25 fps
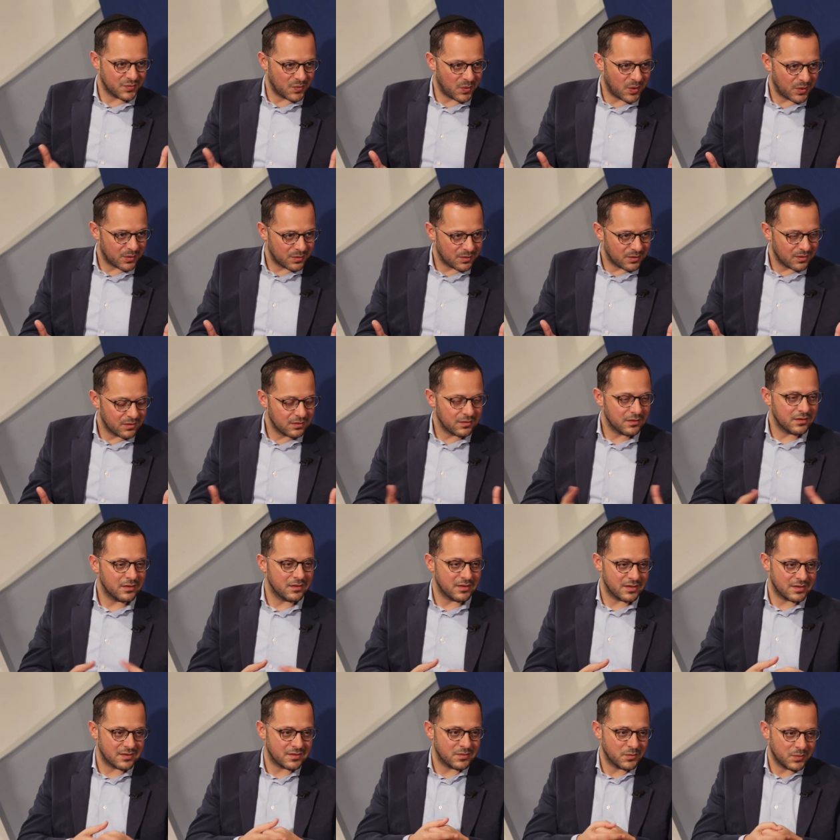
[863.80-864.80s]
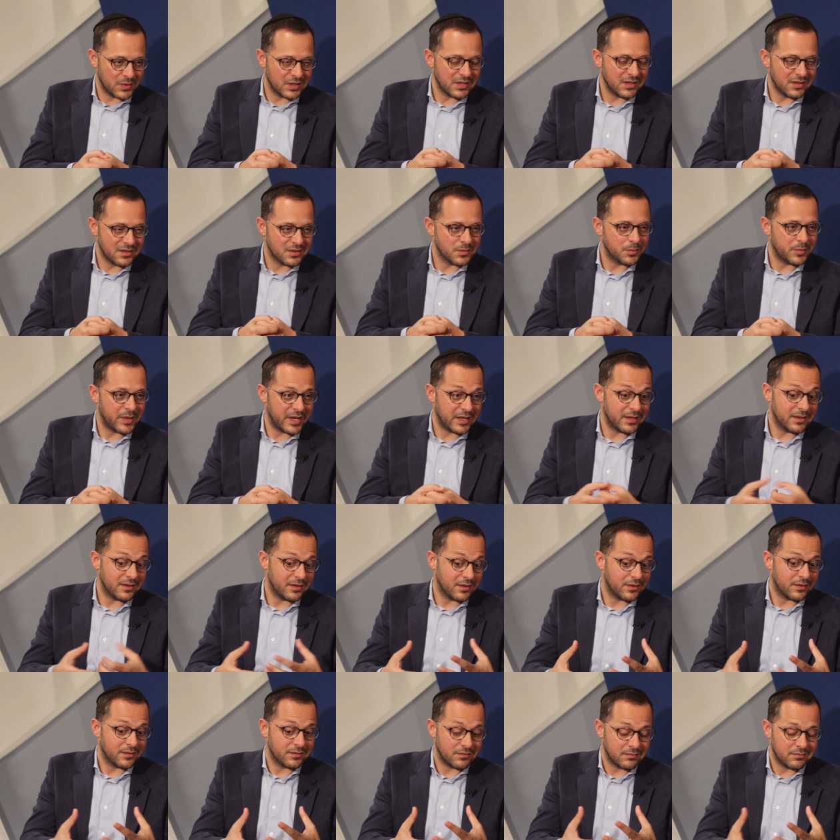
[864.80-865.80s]
of water. It's really
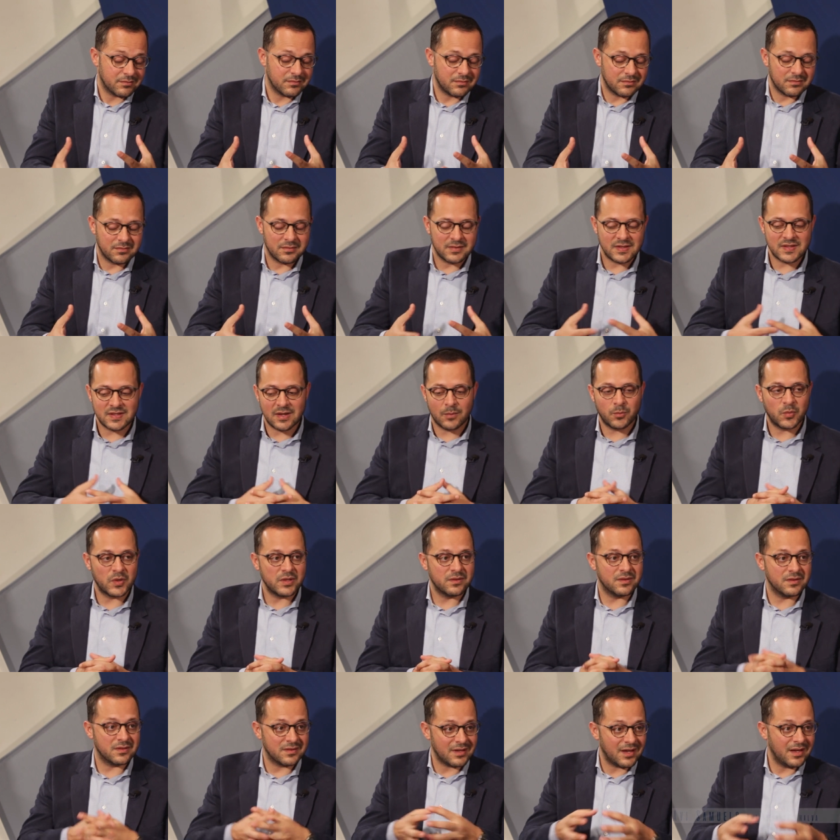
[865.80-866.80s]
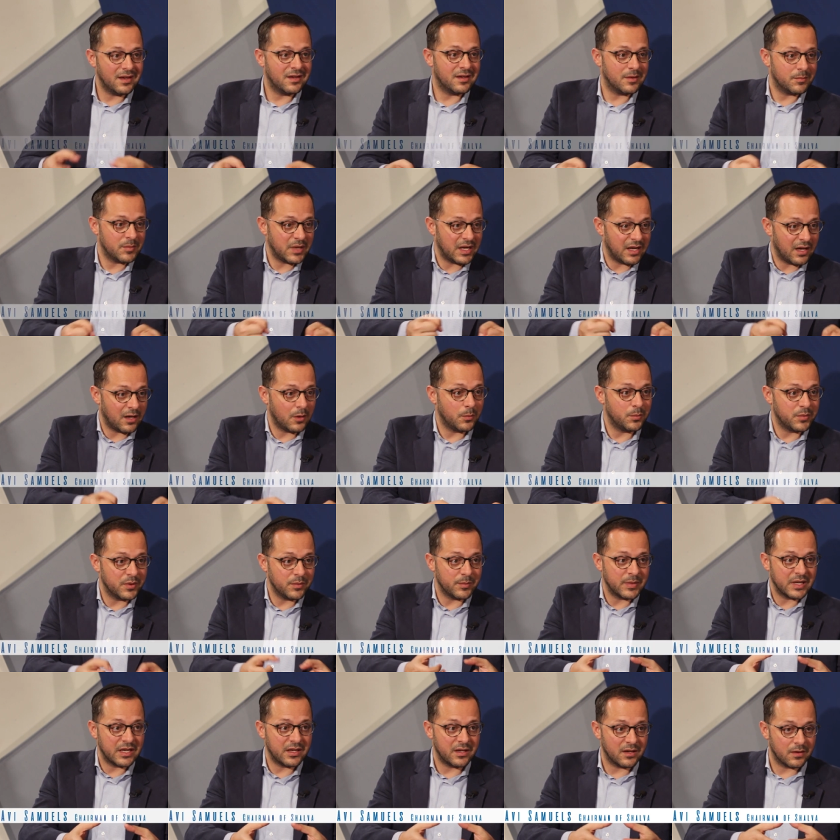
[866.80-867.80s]
dependent on someone to take him and help
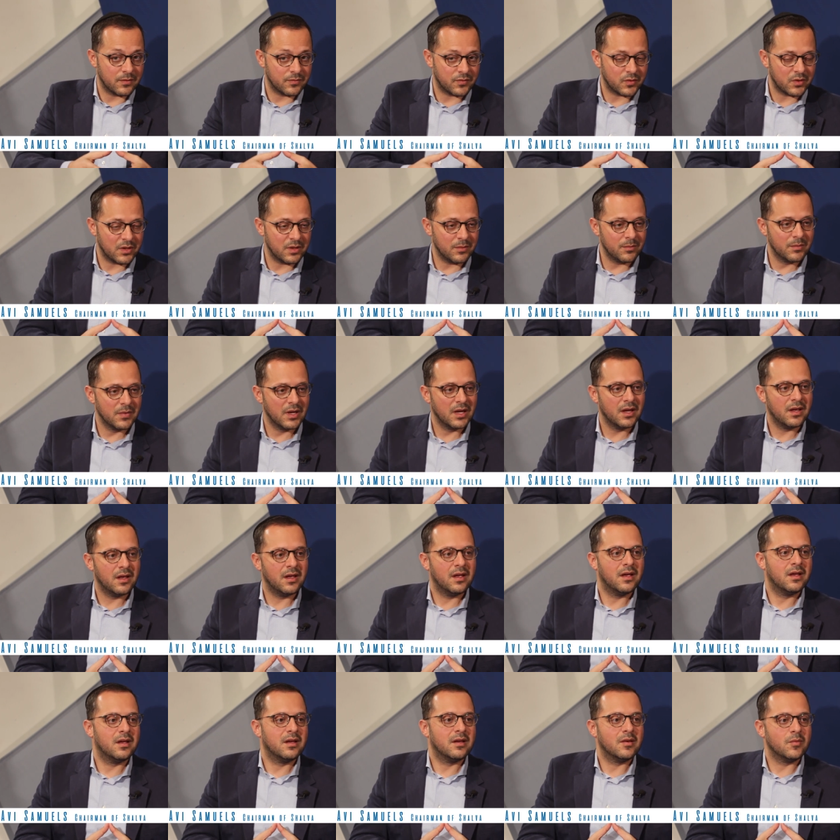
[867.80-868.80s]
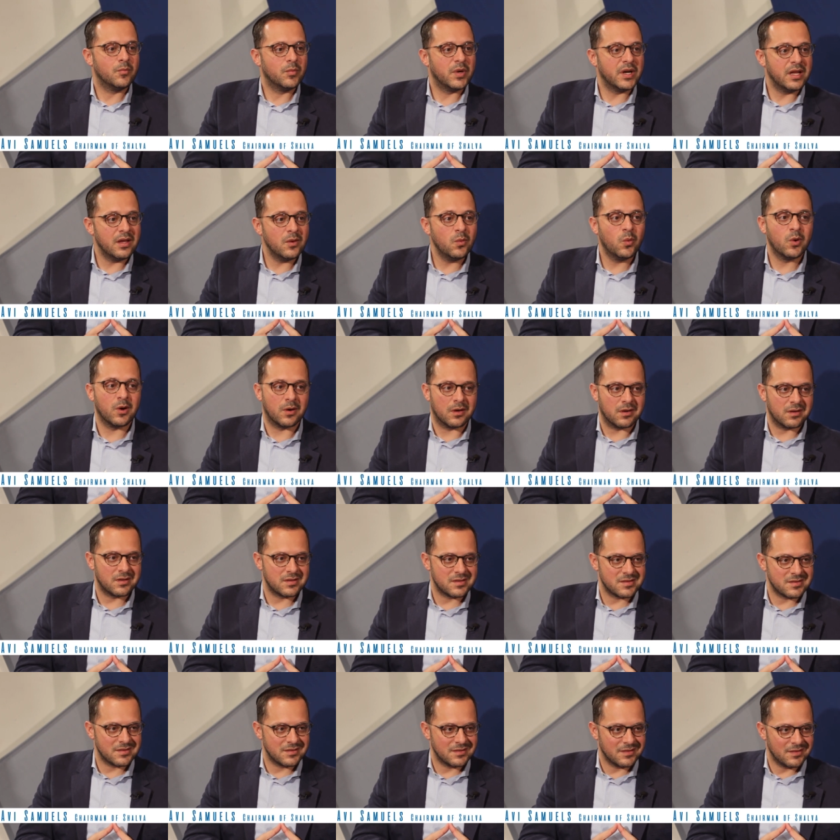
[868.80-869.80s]
him and care for him. But he
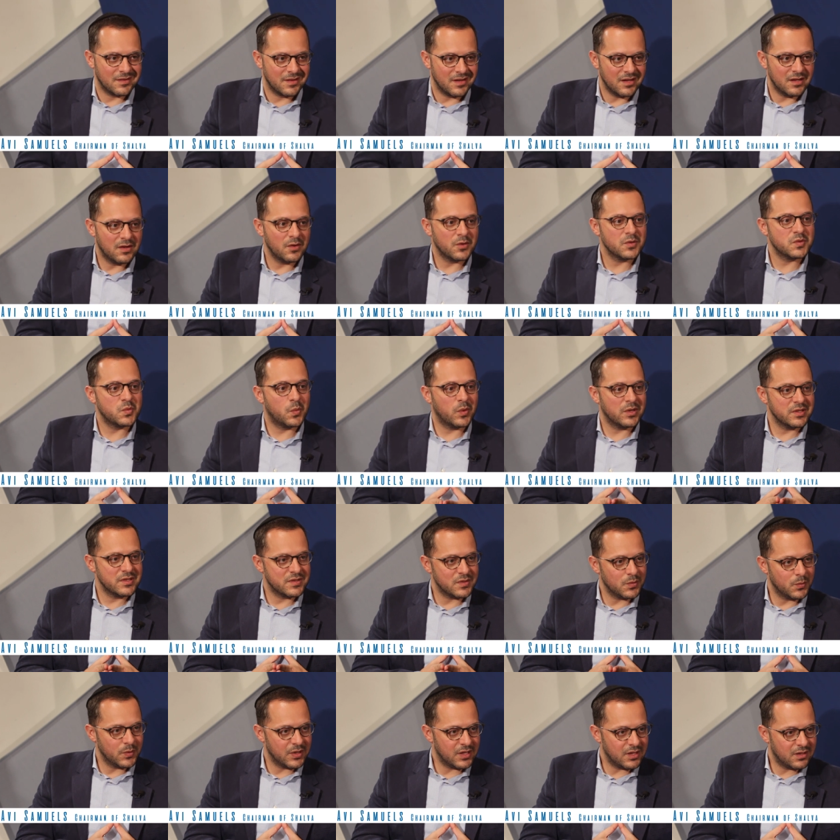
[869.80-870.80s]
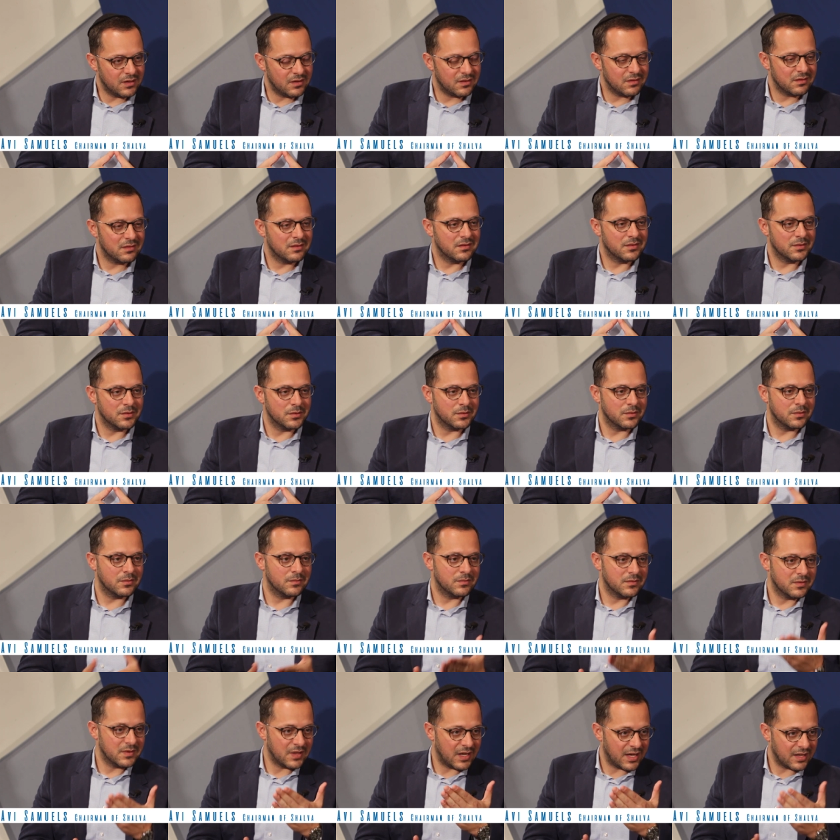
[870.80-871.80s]
works. He goes once a week to
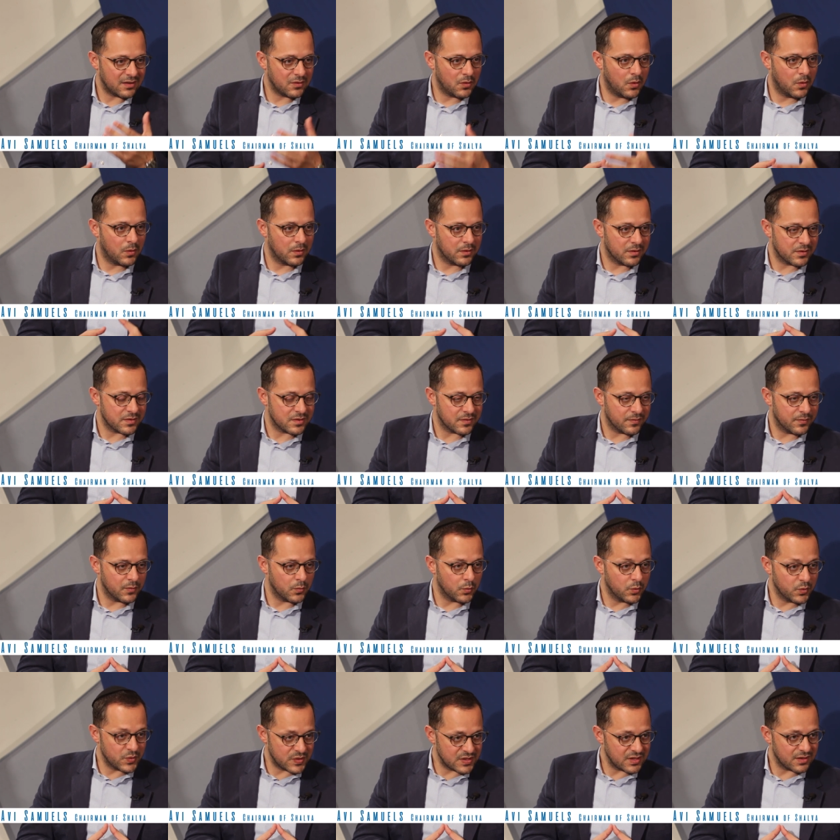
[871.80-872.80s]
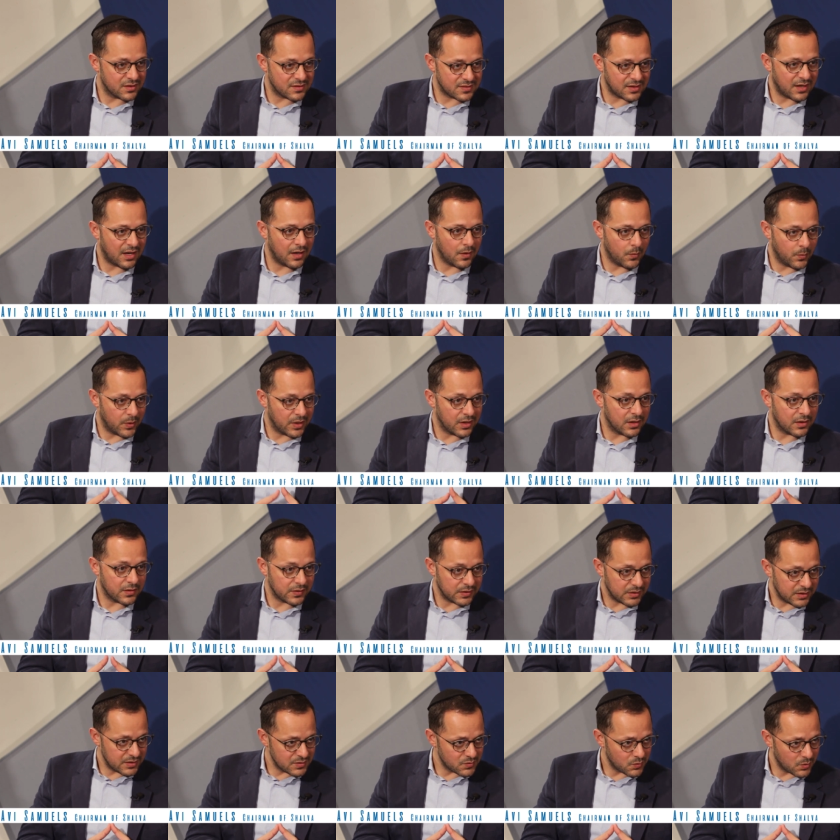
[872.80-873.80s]
the headquarters of the Route six highway
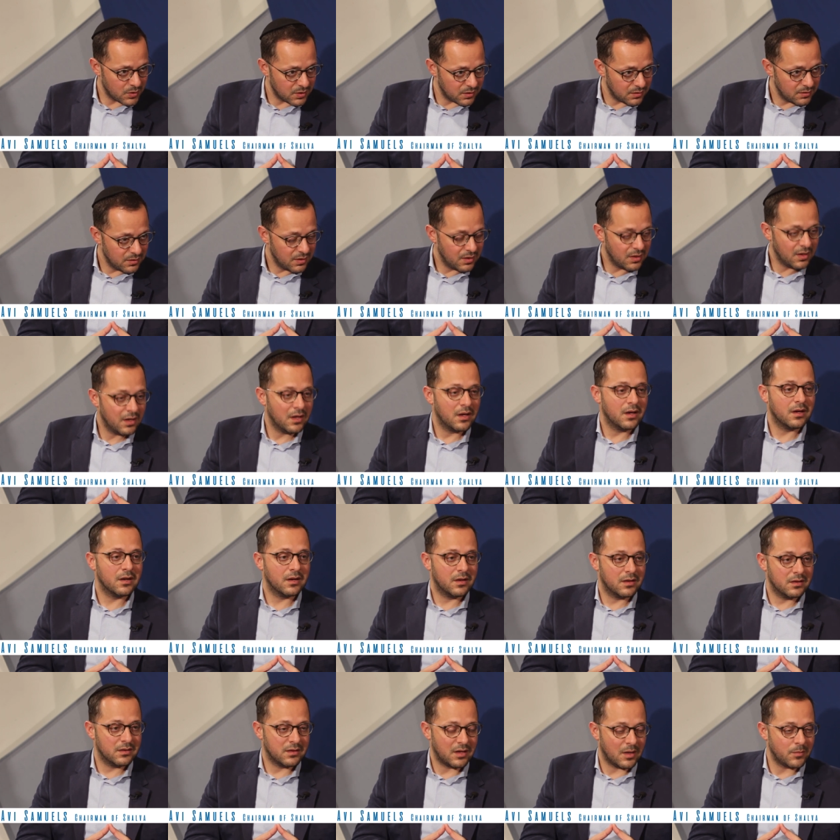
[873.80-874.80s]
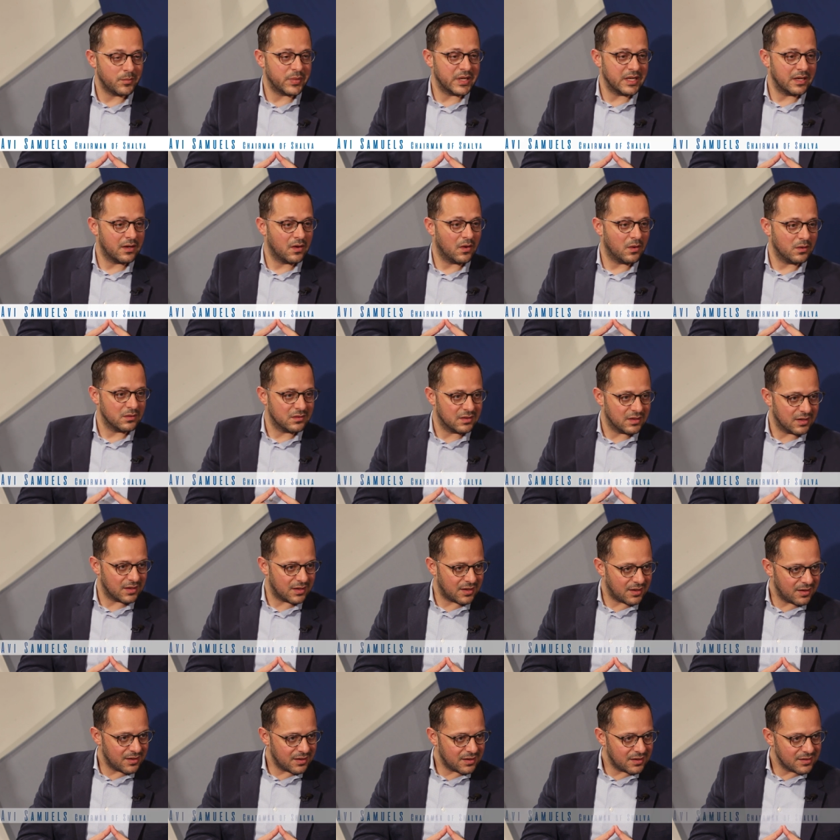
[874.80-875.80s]
here in Israel, a company called Der
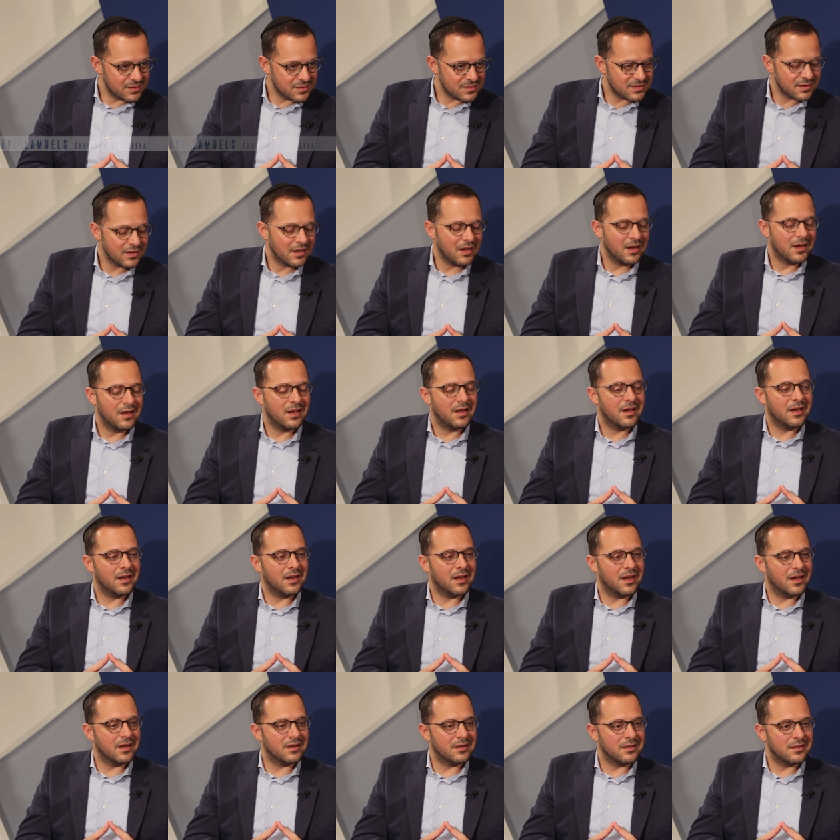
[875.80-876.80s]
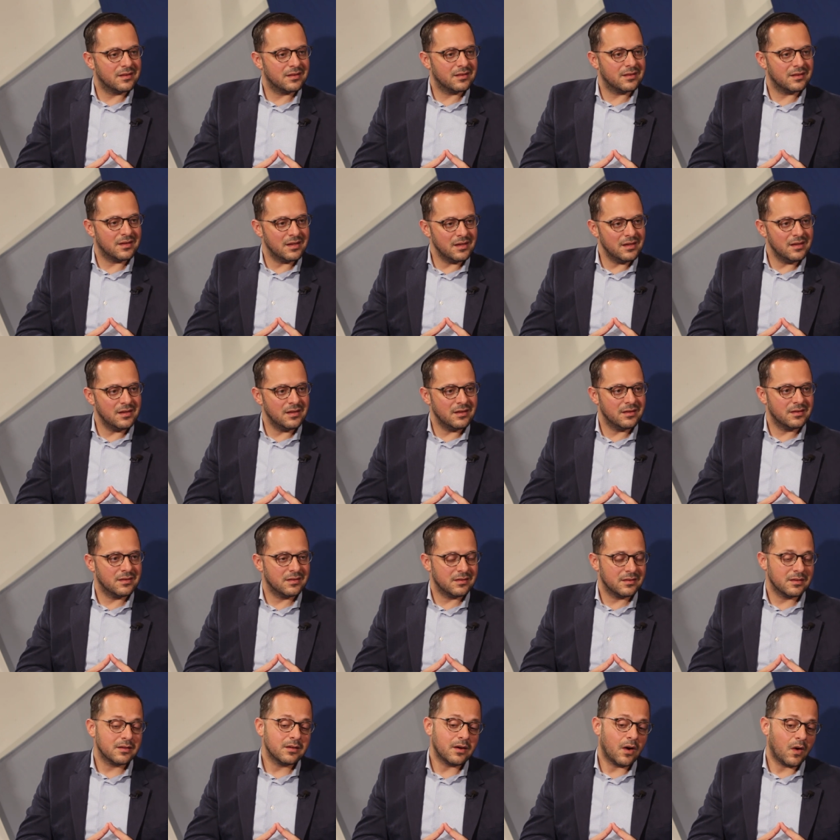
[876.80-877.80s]
Heretz, and he,
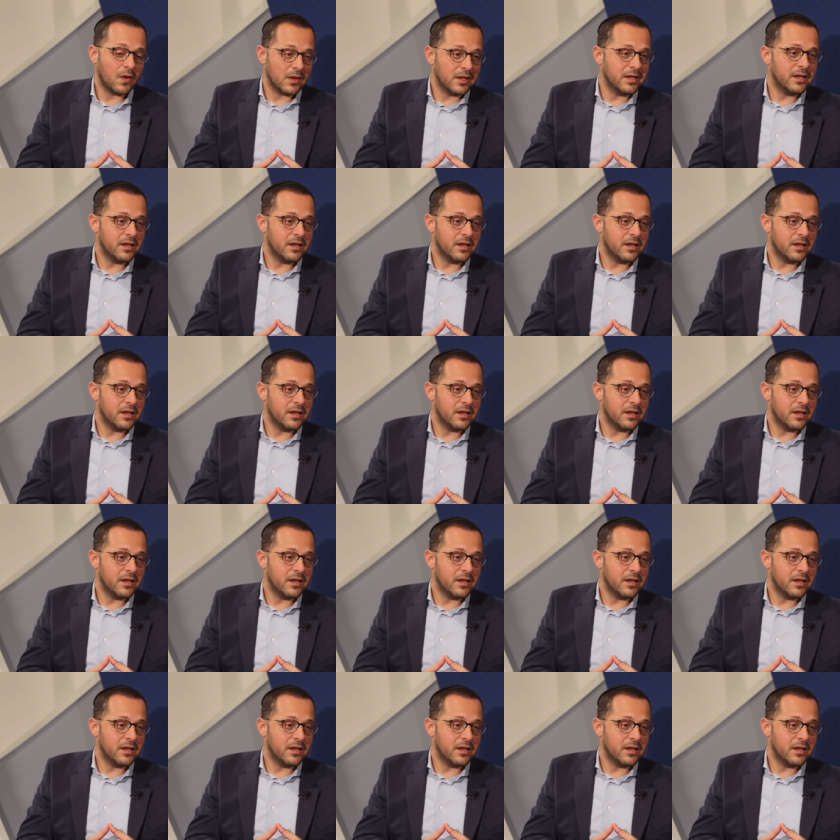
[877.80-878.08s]
all